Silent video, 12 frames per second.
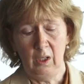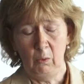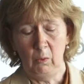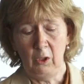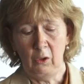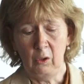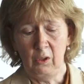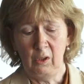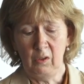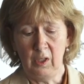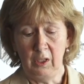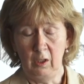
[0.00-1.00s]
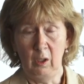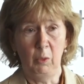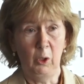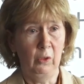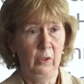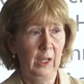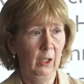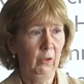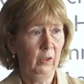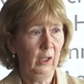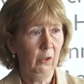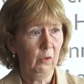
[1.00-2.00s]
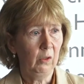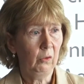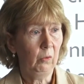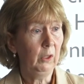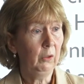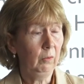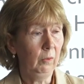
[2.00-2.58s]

the research agenda because the health sector is re